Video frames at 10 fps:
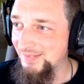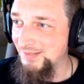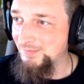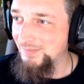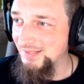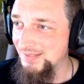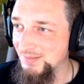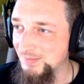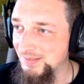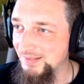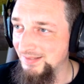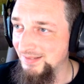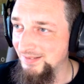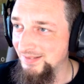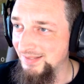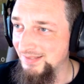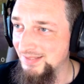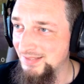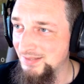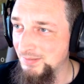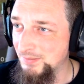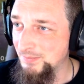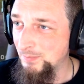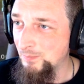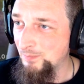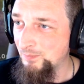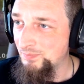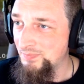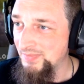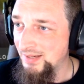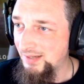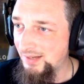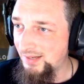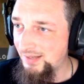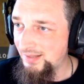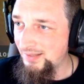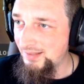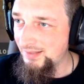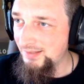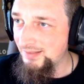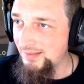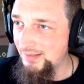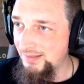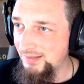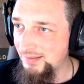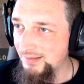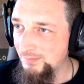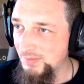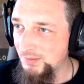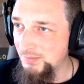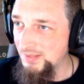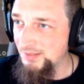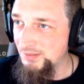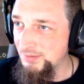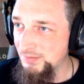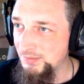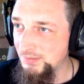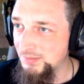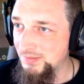that's a little weird. All right, so I am going to,